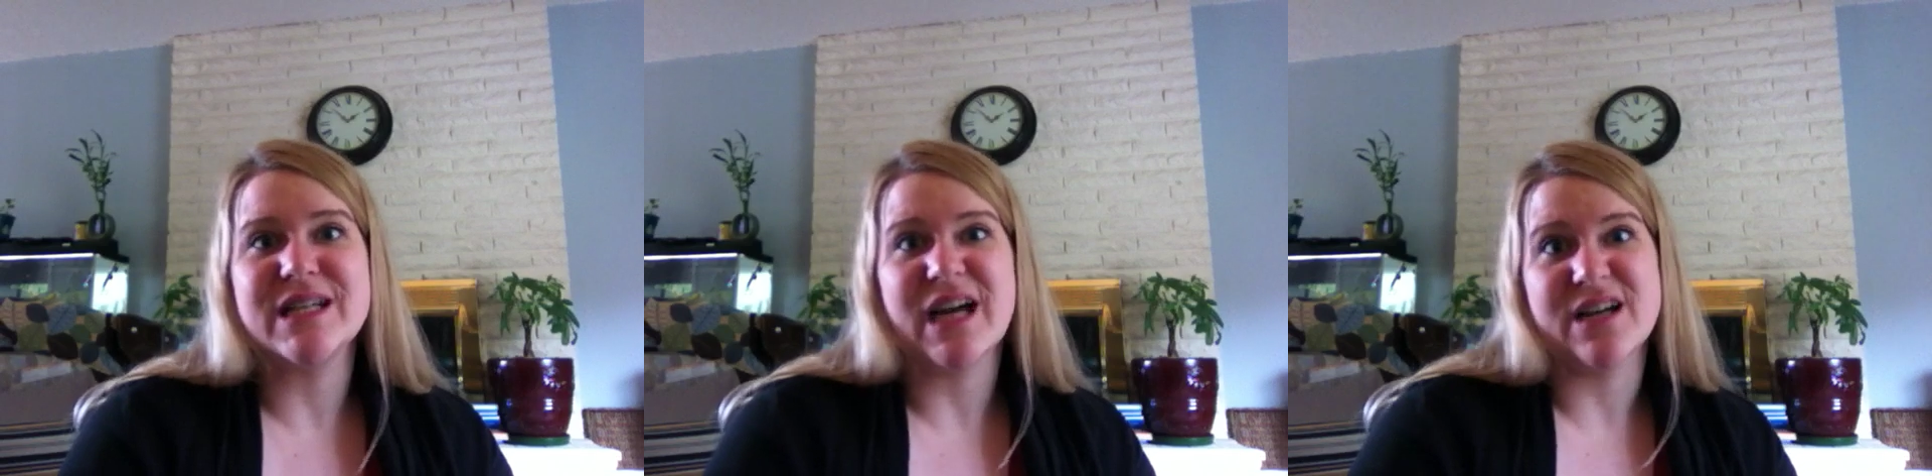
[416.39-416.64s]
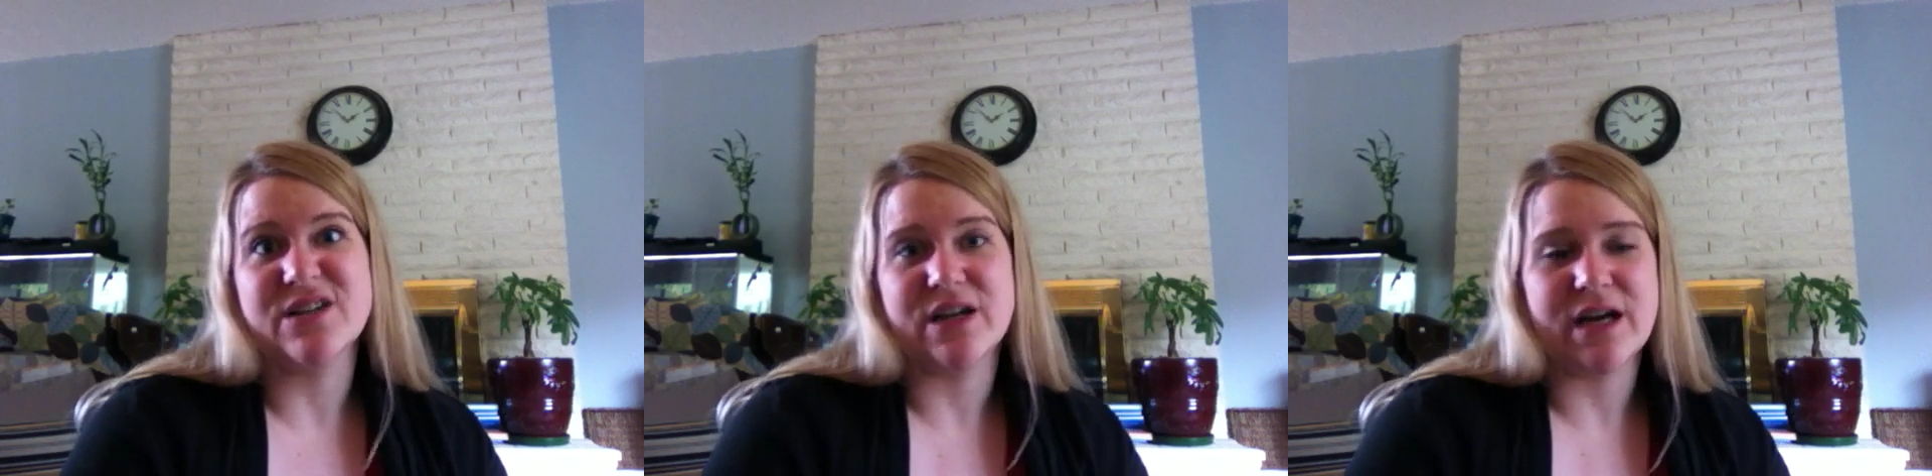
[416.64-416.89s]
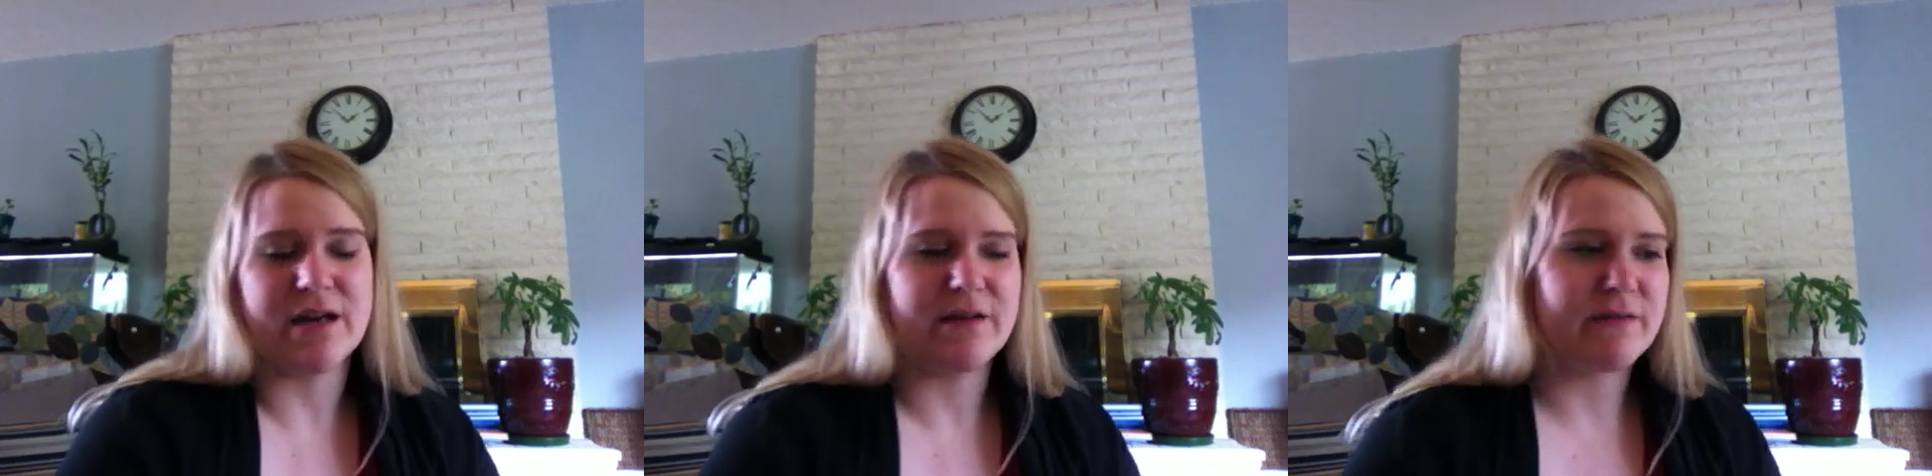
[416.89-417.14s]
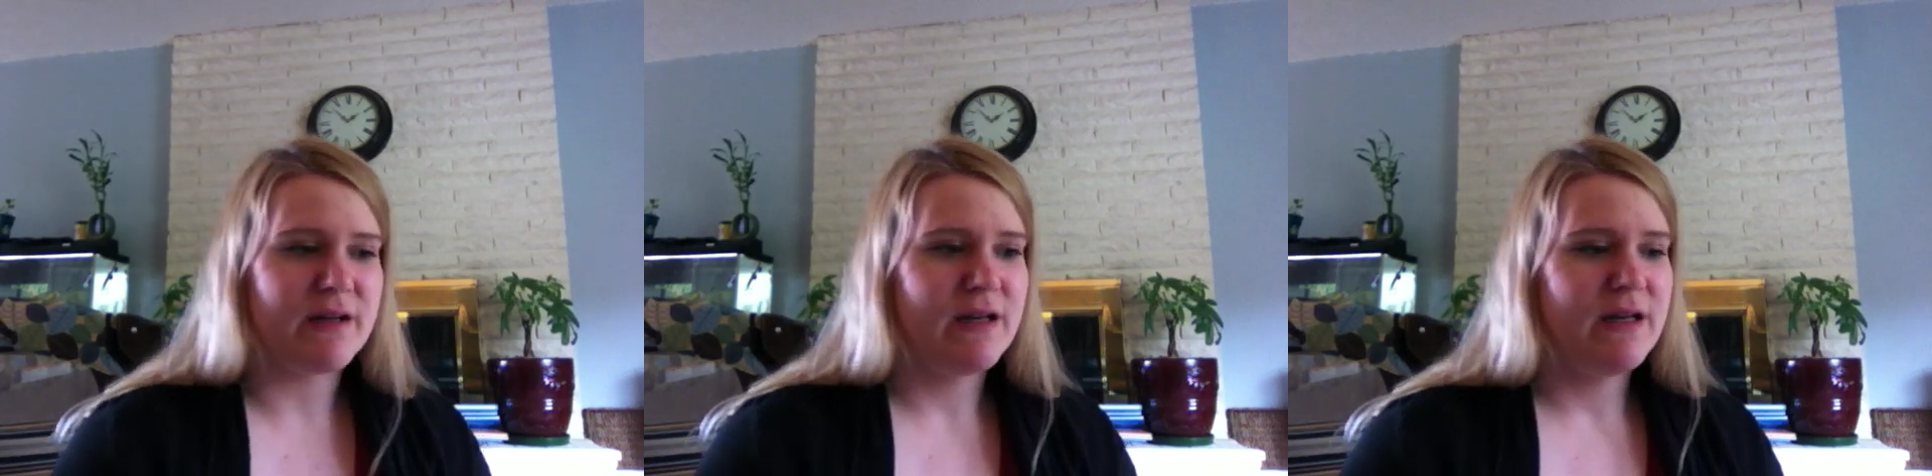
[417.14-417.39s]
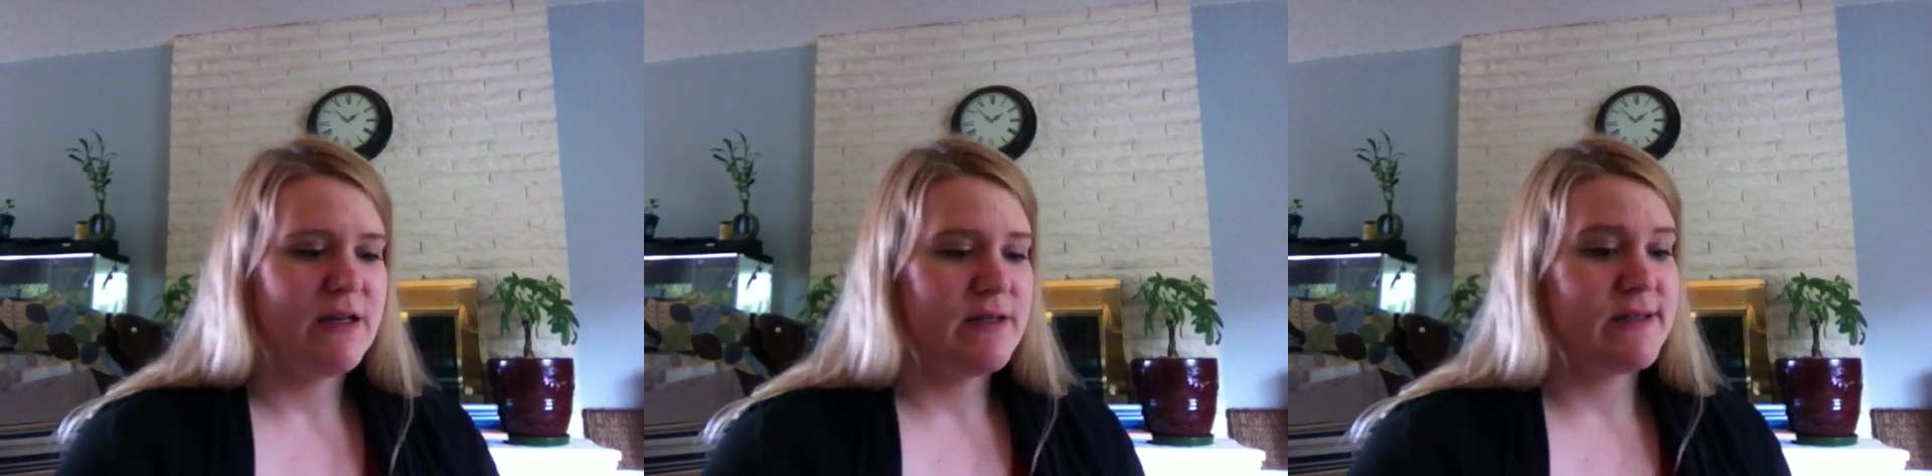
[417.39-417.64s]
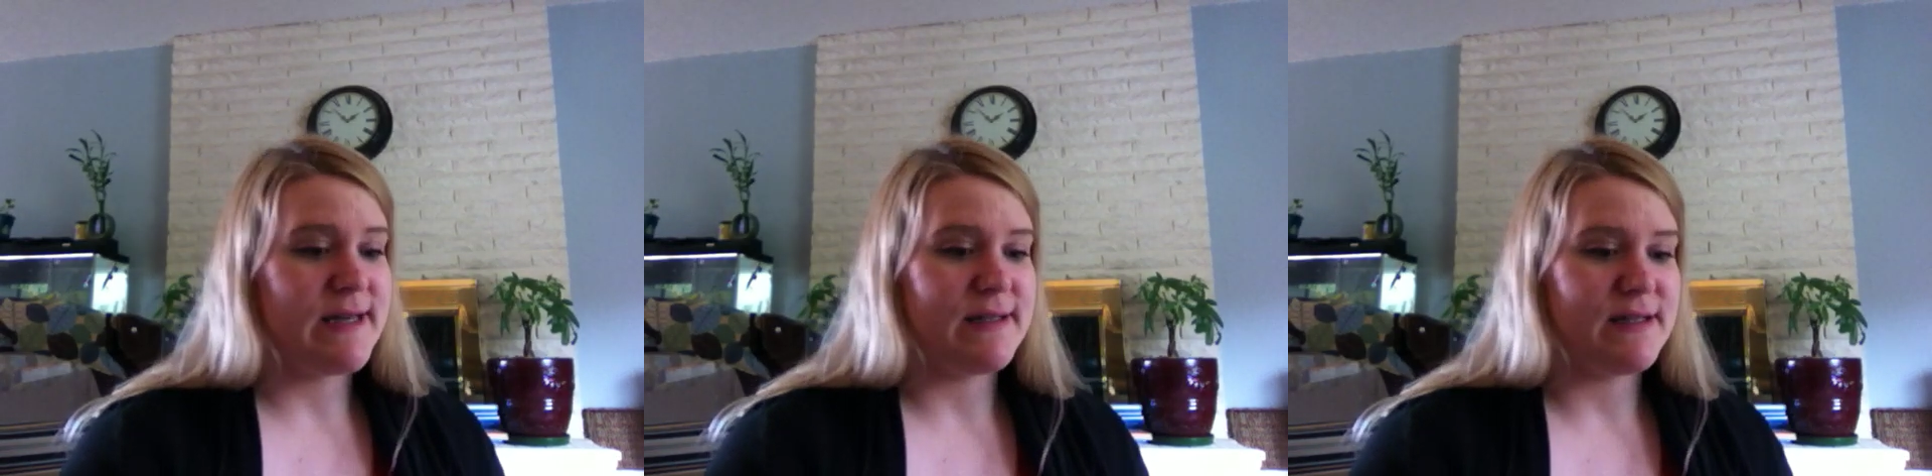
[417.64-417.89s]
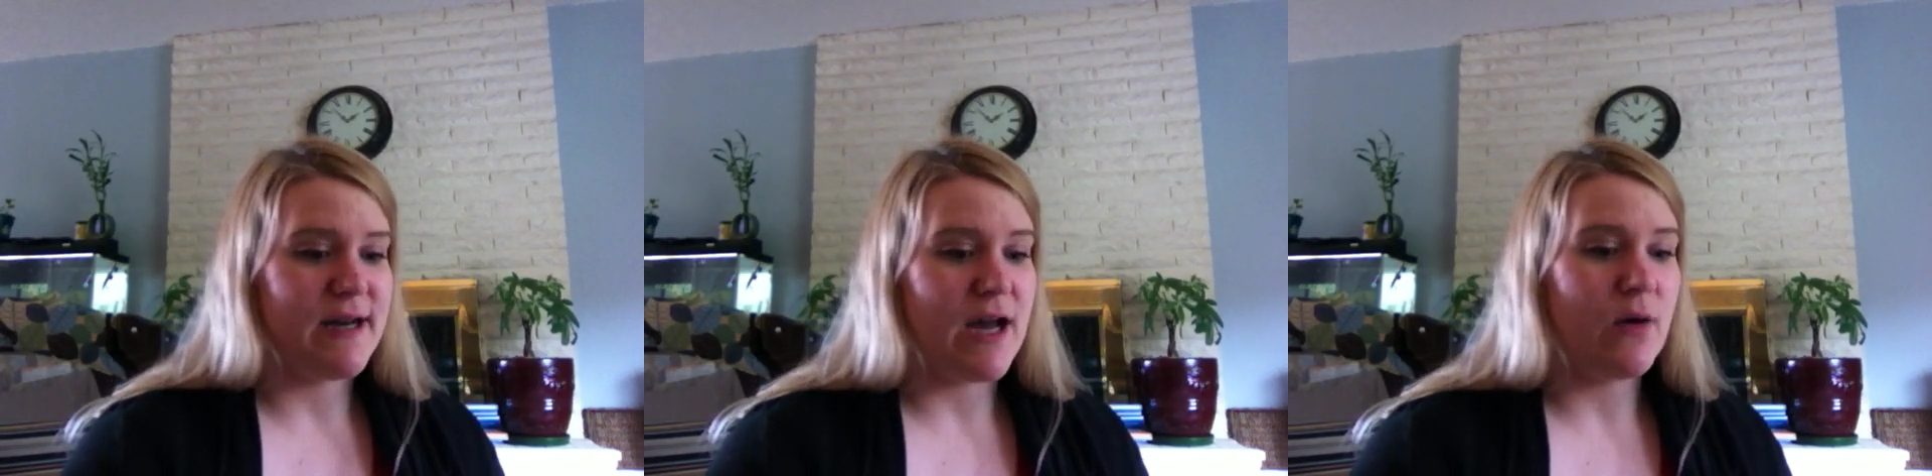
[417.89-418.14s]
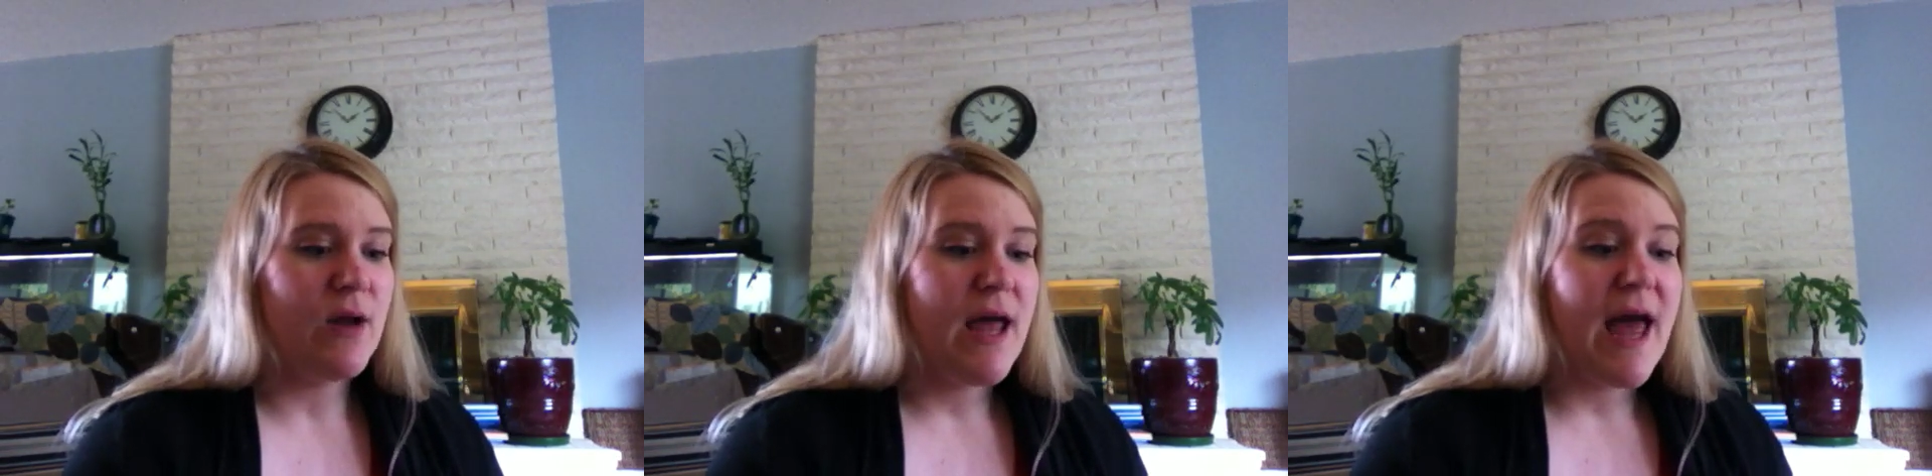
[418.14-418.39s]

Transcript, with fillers: to actually kind of test it out.